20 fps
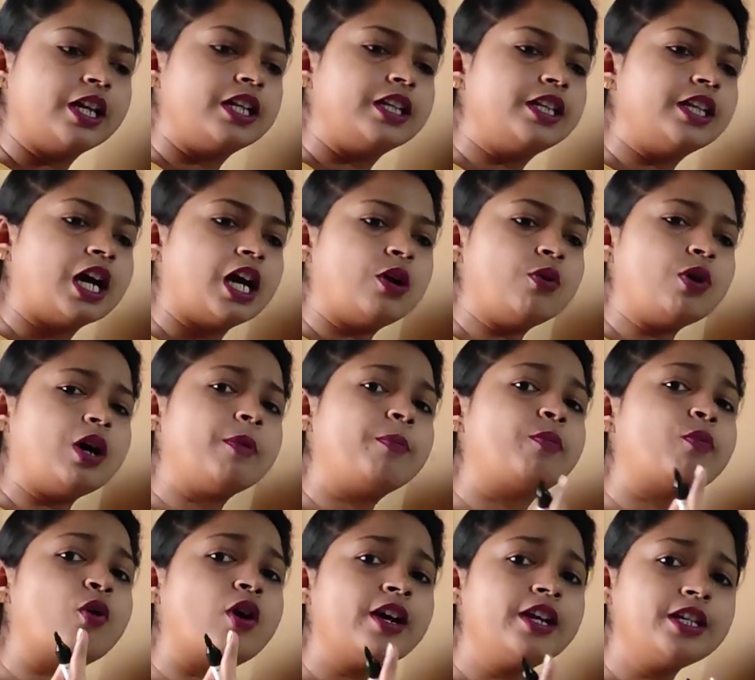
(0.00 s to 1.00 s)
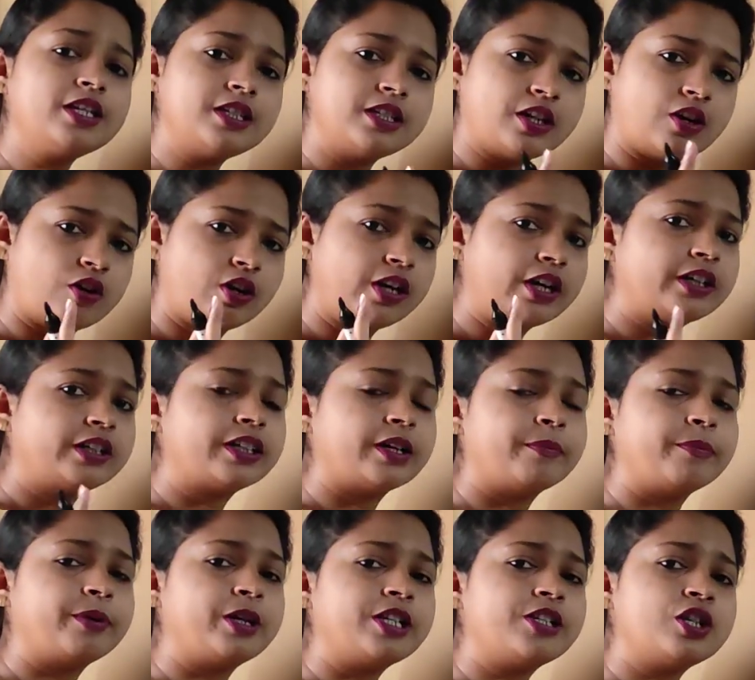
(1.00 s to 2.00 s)
Now a point or a
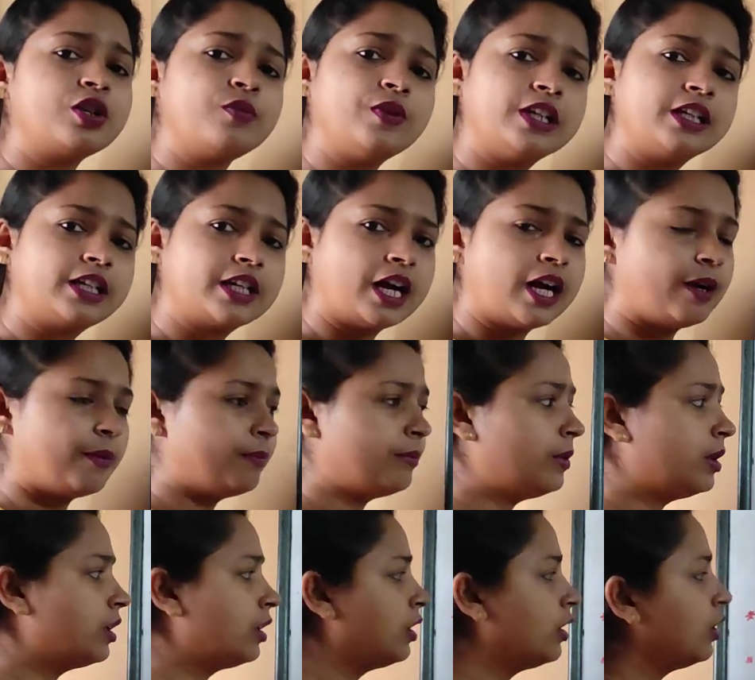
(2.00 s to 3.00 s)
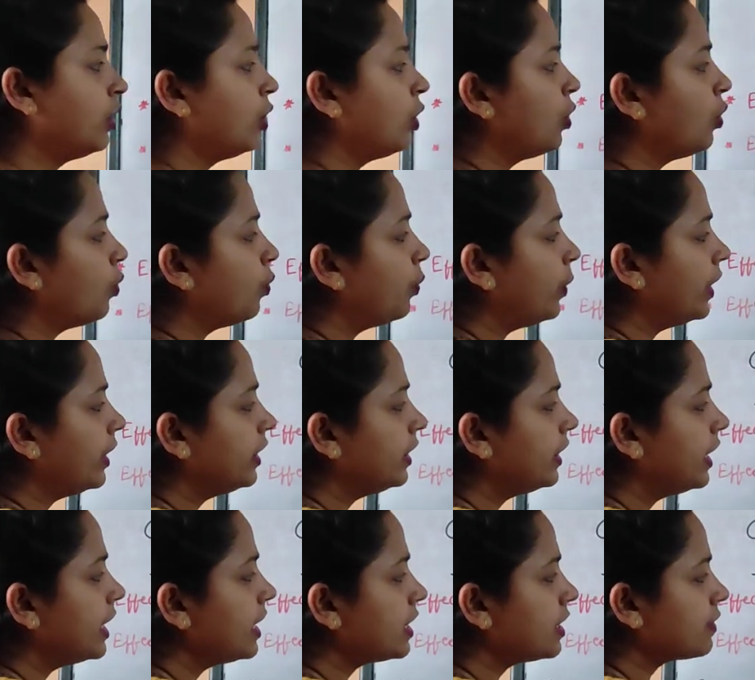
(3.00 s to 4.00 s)
temperature will come
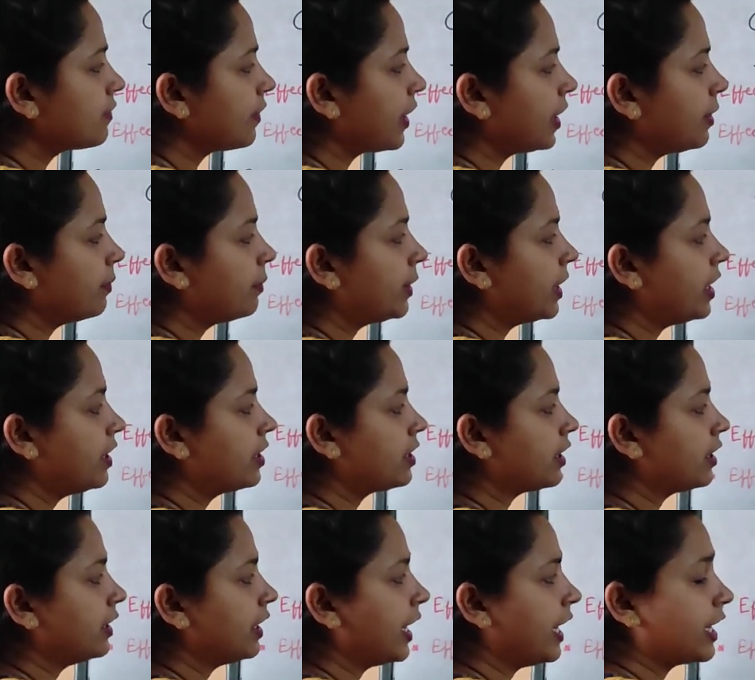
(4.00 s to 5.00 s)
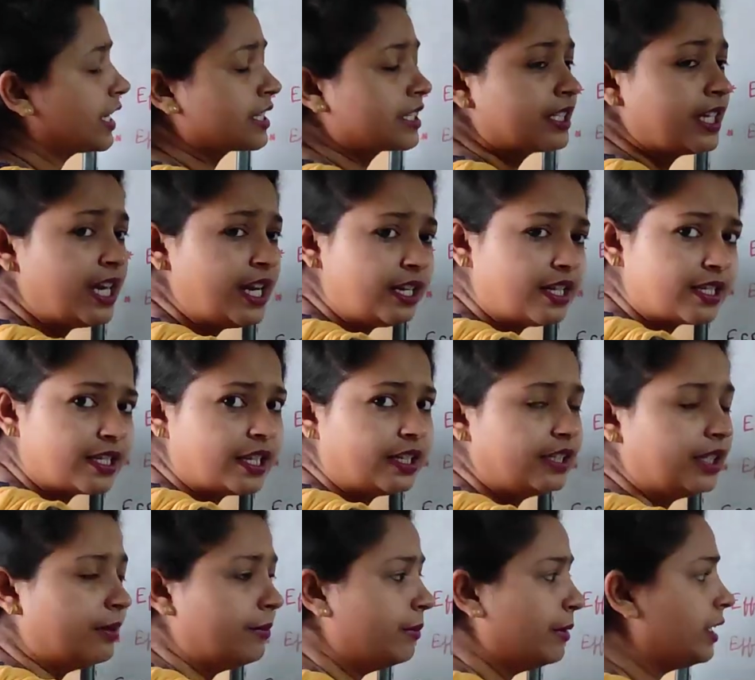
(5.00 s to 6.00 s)
when this vibration exceeds the
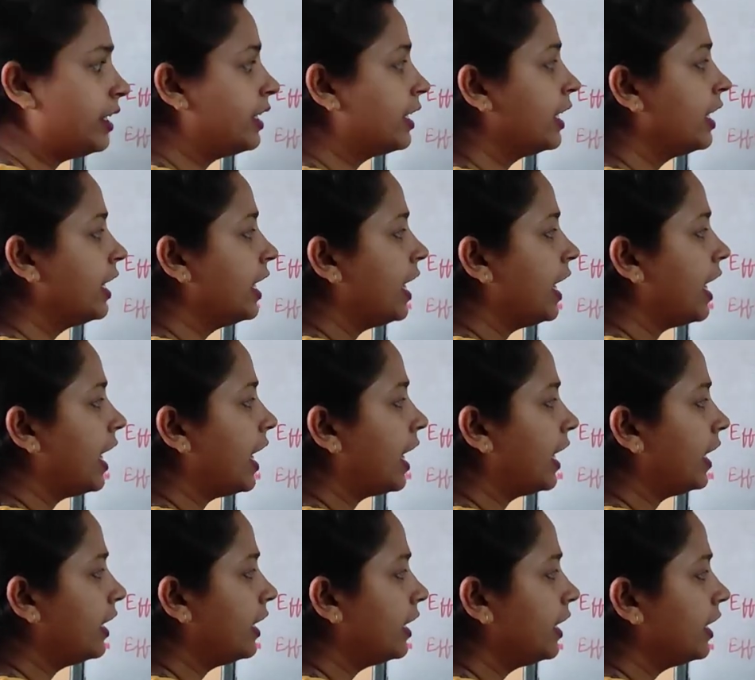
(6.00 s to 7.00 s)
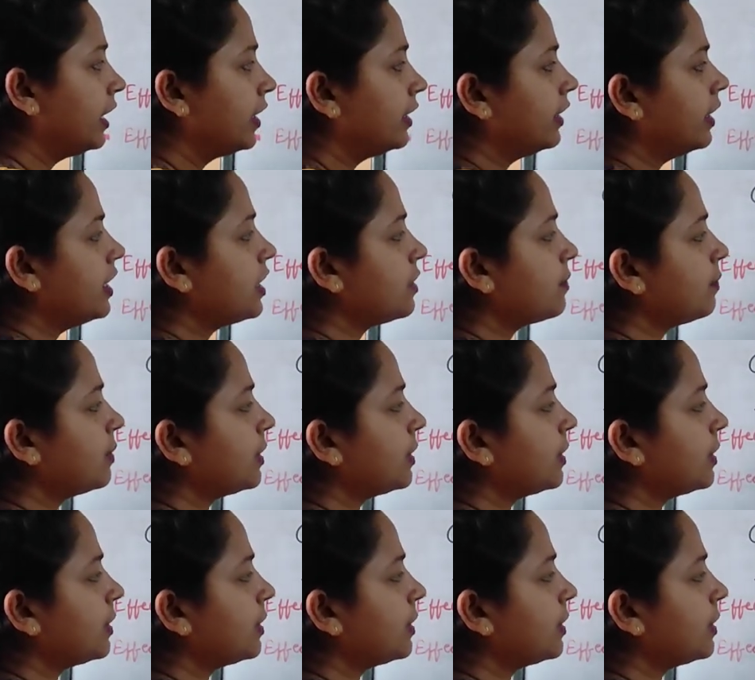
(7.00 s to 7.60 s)
limit, and this